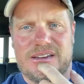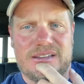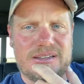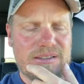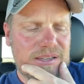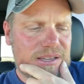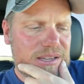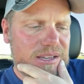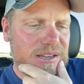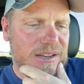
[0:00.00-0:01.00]
kind of thing.
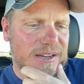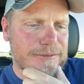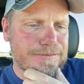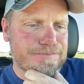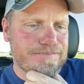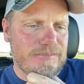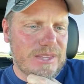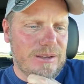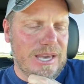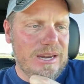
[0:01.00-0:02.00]
Um,
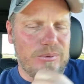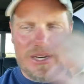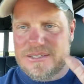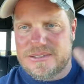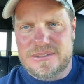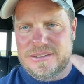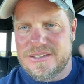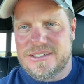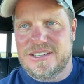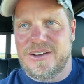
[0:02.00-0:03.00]
anyways,
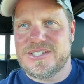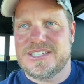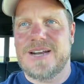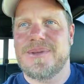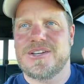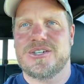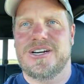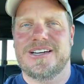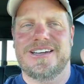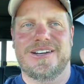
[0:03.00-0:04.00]
I was excited about this
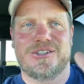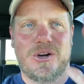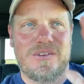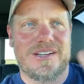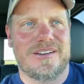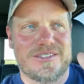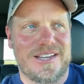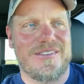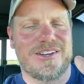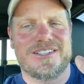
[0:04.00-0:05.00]
truck, and I drove it, and I was
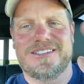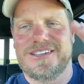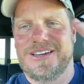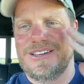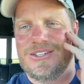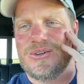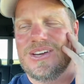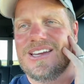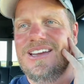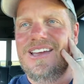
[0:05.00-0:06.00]
having a good,
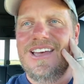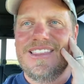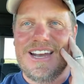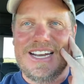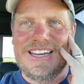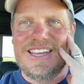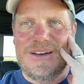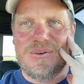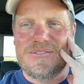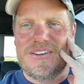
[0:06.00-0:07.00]
enjoying it. Then I did the
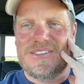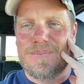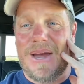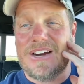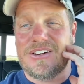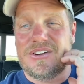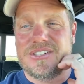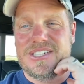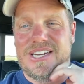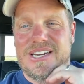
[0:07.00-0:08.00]
F one fifty backgrounder
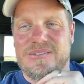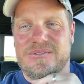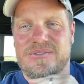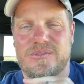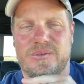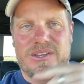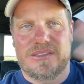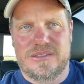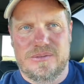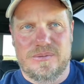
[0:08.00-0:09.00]
today with
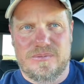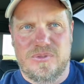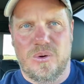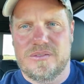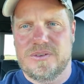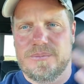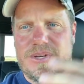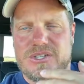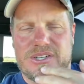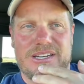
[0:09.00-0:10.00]
Ford from
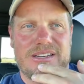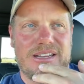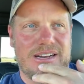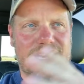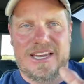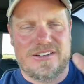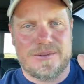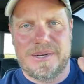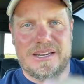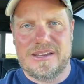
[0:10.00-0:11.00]
Michigan, and I can't talk
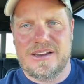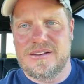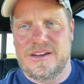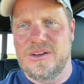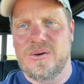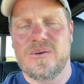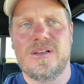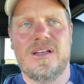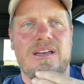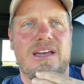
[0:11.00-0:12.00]
about anything I, I know.
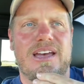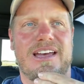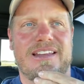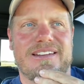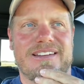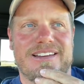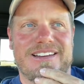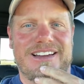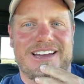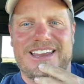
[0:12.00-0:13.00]
And
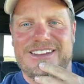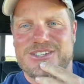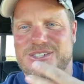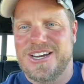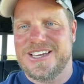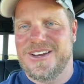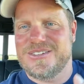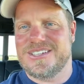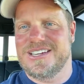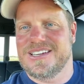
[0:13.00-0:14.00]
uh, I got in this truck, and I
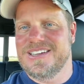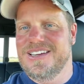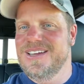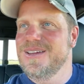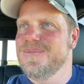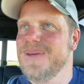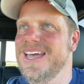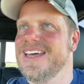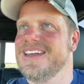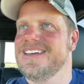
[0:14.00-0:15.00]
was like,
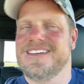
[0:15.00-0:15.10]
man,